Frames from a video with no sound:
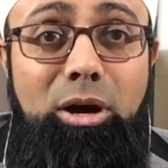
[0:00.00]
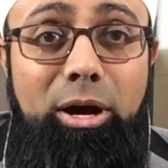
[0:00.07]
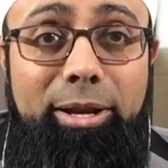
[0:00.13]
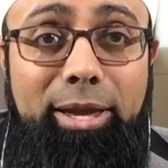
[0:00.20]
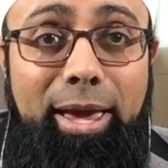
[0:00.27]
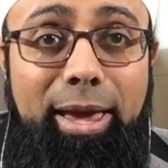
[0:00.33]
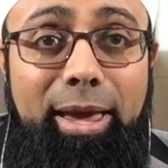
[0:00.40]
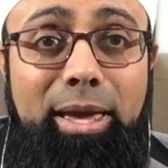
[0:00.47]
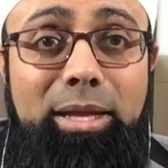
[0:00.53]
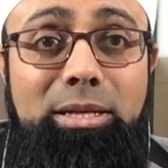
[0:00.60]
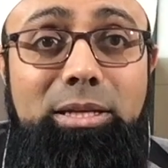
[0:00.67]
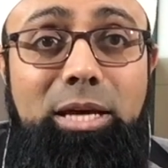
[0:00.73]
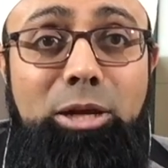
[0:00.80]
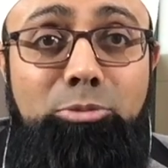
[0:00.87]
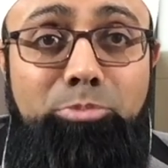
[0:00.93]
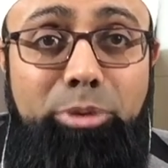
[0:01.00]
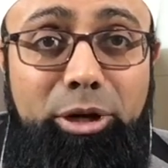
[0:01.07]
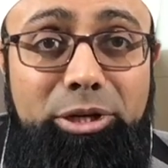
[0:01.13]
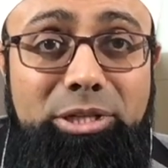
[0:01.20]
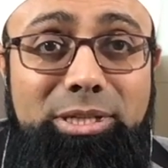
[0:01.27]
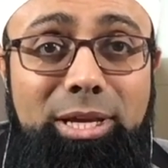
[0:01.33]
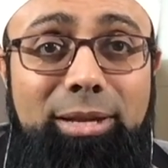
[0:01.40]
on hand in
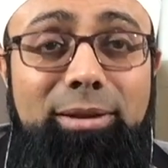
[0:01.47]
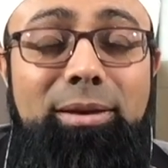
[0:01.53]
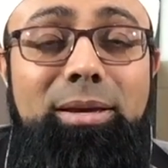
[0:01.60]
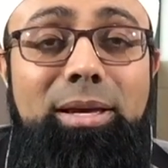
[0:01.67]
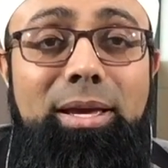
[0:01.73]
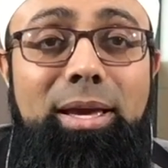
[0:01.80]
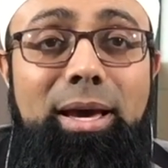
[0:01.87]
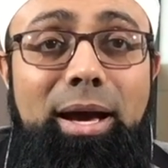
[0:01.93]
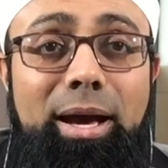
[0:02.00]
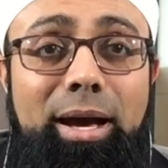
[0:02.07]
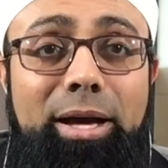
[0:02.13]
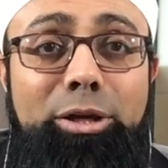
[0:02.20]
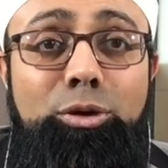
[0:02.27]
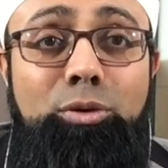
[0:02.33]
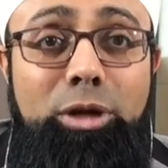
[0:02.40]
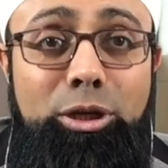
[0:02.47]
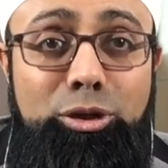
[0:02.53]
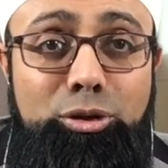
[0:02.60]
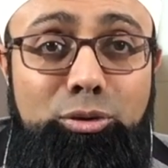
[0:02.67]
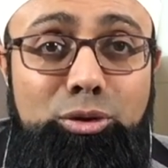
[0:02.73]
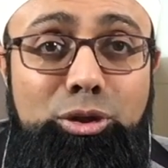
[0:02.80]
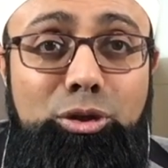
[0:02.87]
person, uh, you
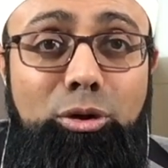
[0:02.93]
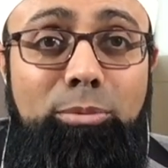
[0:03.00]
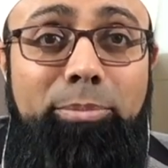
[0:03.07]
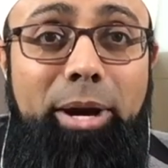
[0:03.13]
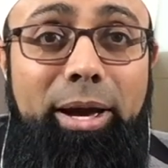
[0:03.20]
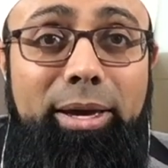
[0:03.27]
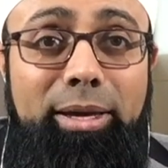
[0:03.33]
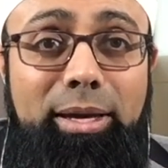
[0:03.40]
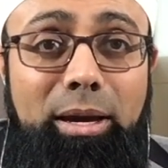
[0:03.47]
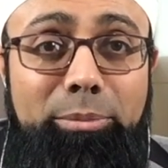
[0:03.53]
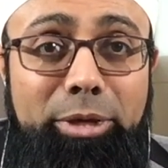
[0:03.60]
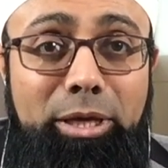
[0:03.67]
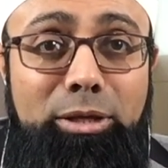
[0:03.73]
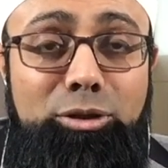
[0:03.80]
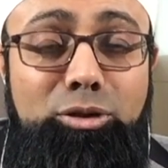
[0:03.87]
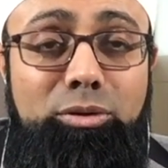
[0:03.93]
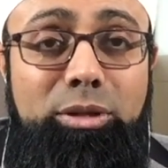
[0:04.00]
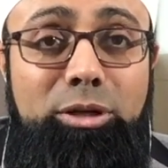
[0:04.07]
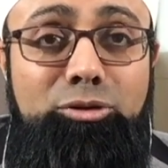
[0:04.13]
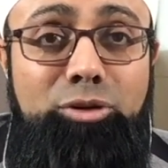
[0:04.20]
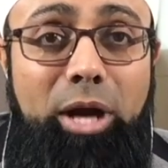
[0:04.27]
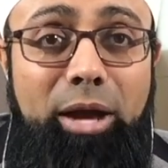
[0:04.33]
could do so by coming into
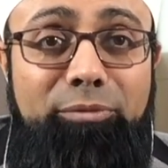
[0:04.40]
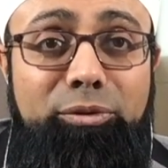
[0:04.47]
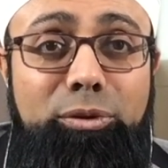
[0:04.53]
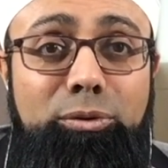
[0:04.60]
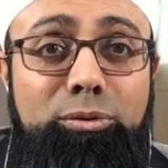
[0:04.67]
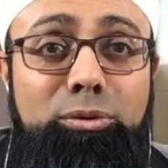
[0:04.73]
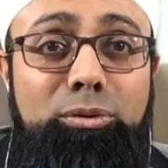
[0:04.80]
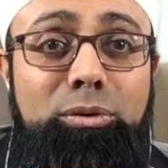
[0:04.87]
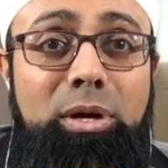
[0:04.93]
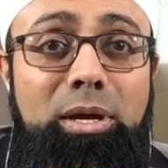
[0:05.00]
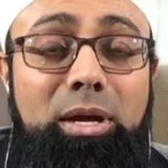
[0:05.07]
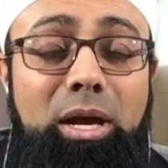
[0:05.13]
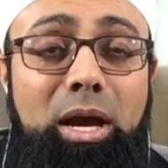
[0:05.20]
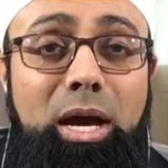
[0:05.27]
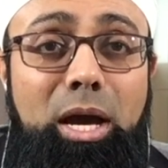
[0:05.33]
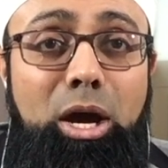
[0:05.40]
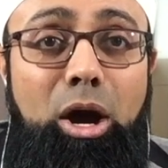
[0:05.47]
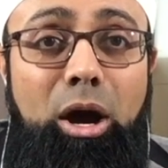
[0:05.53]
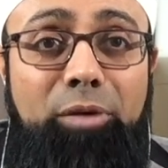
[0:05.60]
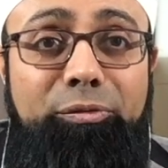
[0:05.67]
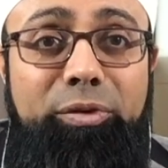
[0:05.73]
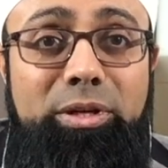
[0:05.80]
the drive-through uh,
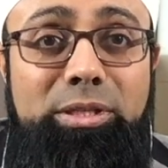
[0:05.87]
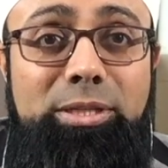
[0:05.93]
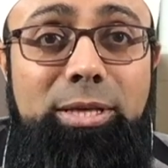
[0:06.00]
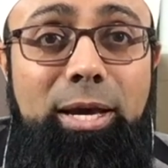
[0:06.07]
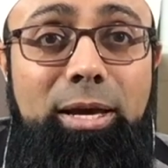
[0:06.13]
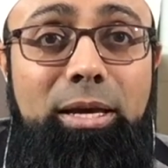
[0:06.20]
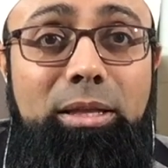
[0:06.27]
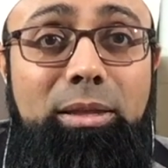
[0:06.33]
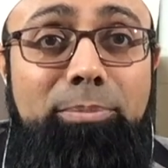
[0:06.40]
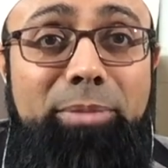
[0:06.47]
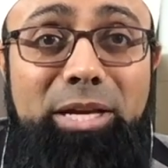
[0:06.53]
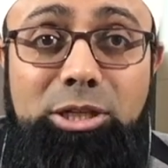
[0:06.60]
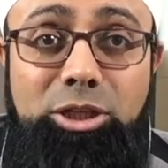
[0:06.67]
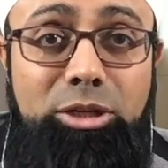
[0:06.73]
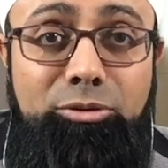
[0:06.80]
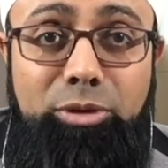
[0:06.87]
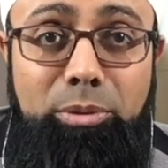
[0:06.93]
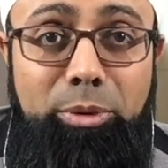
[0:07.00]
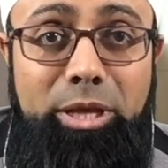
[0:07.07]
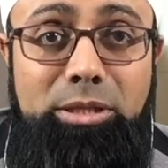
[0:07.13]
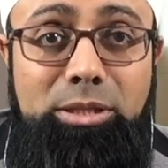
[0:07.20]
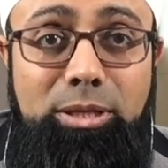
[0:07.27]
office. Uh, the masjid
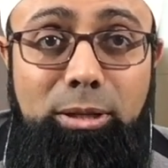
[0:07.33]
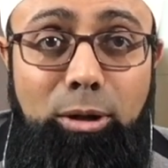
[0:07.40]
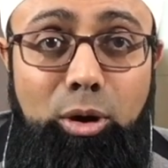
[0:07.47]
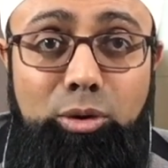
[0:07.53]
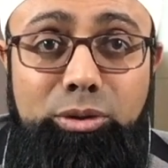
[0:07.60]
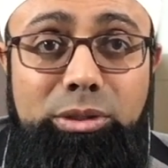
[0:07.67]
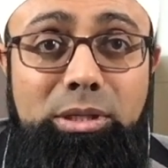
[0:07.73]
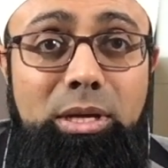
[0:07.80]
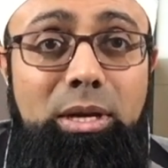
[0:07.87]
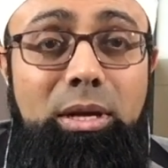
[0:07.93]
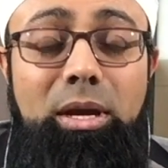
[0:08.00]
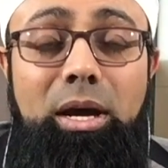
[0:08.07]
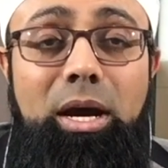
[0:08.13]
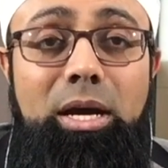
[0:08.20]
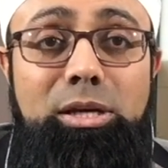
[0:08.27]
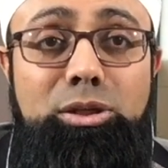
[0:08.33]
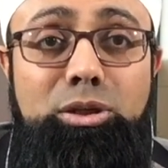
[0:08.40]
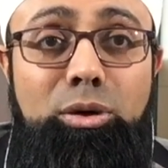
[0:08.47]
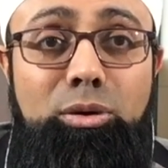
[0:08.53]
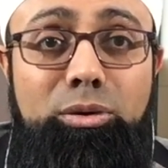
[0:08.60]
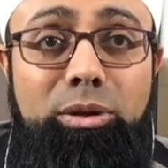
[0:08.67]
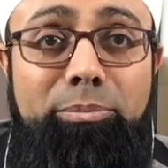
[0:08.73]
remains closed, uh,
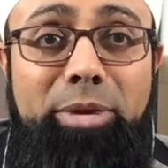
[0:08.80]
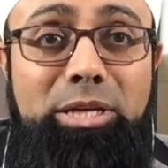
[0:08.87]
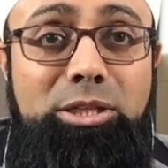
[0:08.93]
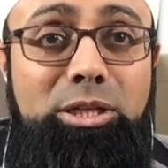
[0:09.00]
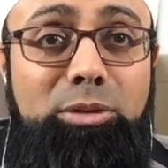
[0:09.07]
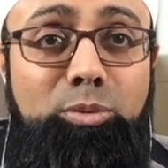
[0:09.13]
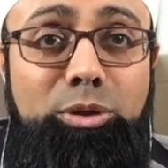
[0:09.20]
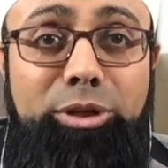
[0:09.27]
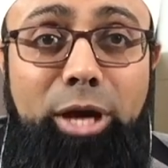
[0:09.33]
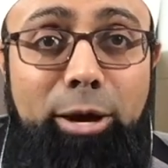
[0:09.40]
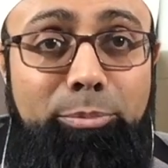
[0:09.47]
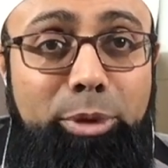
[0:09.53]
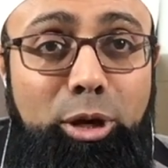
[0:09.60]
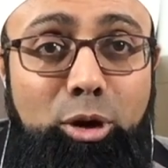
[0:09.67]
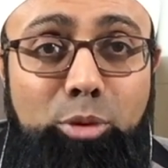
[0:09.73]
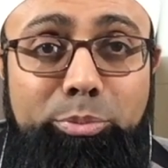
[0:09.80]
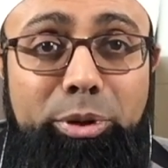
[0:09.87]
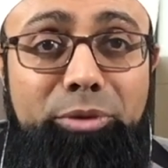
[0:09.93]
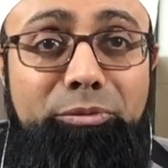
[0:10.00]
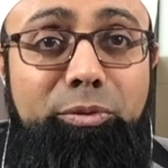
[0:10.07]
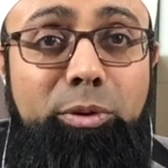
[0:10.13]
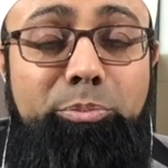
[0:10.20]
so the masjid will not be
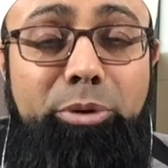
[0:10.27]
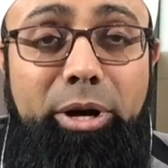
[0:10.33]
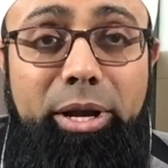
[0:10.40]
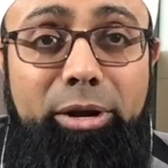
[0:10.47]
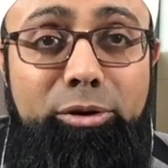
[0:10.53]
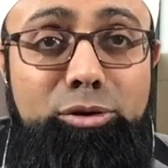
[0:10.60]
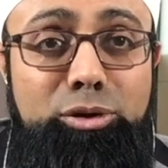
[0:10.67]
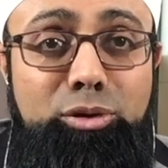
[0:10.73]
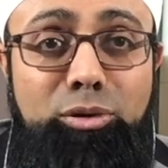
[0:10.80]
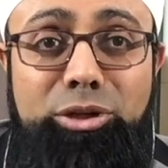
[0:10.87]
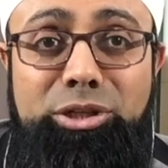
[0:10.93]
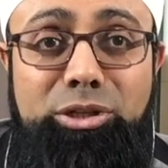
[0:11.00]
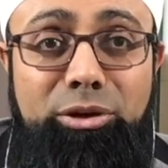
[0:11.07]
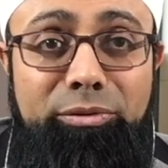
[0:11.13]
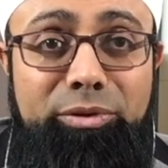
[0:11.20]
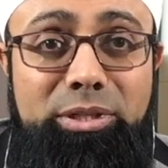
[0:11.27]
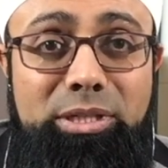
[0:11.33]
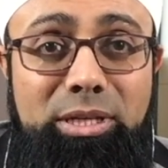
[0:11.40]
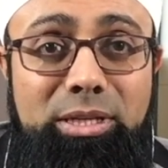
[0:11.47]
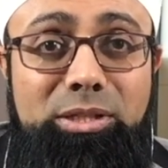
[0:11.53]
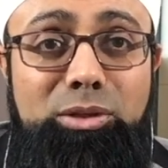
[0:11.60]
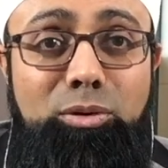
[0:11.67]
open for prayers or
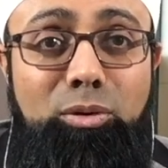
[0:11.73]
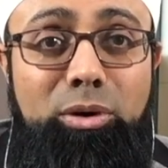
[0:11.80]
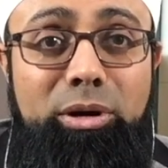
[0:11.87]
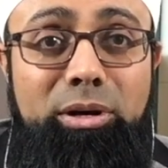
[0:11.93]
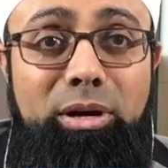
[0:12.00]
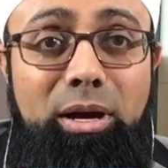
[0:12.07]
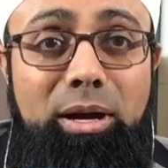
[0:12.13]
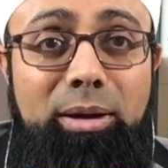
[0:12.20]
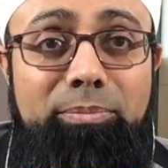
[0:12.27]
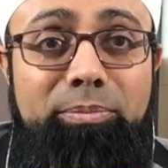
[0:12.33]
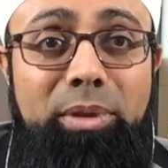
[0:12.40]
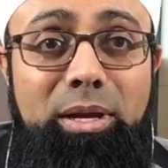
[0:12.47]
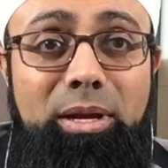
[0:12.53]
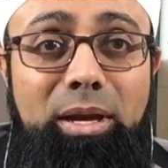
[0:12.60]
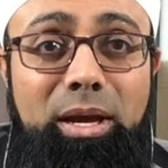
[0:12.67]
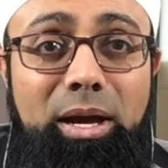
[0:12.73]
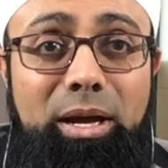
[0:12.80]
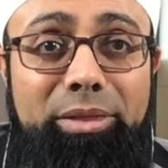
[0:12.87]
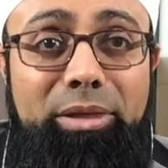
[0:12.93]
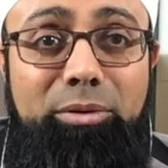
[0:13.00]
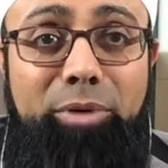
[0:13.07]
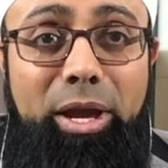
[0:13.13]
services or um,
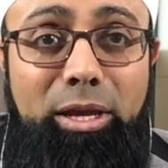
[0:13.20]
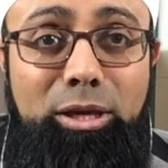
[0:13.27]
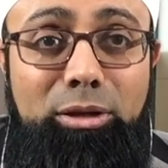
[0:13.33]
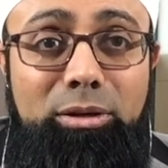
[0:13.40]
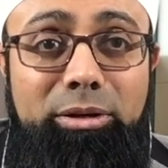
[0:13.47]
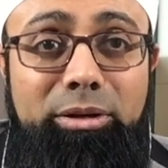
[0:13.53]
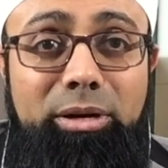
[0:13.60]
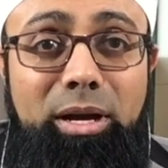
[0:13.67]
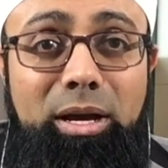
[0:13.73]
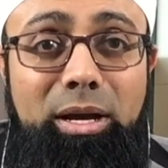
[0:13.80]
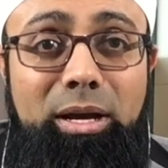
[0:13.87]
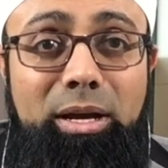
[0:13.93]
Uh, the regular uh, uh,